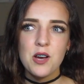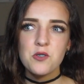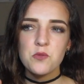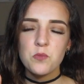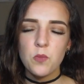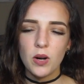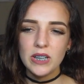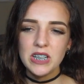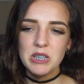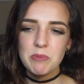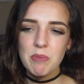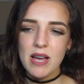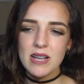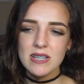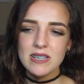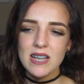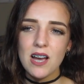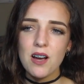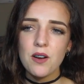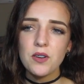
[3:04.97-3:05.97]
wanting to
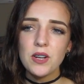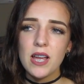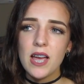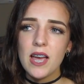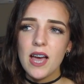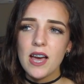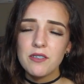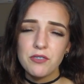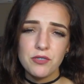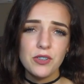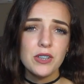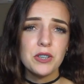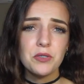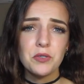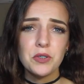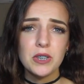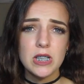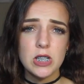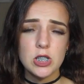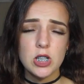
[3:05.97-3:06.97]
pass out and feeling
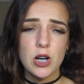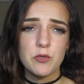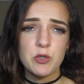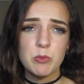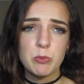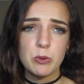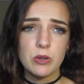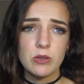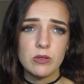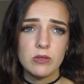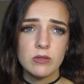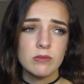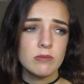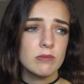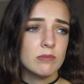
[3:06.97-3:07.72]
really uncomfortable.